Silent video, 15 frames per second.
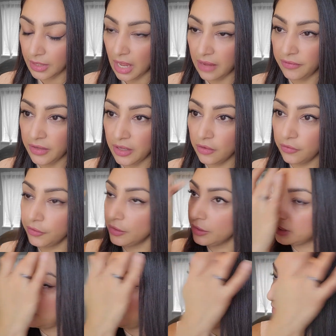I feel for
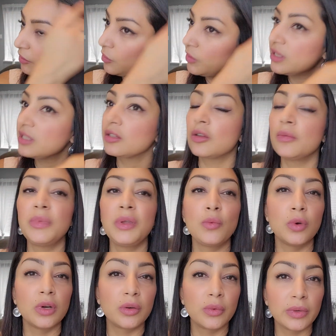some of you, this could be
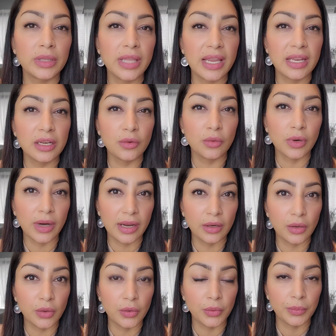work-related or at
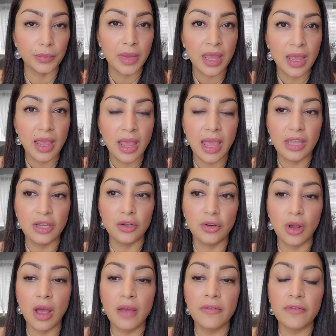home, and you're
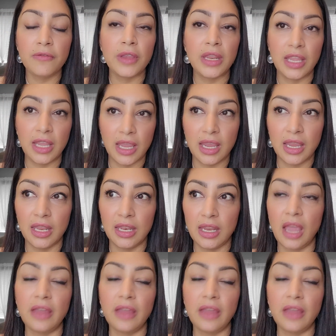not fitting in.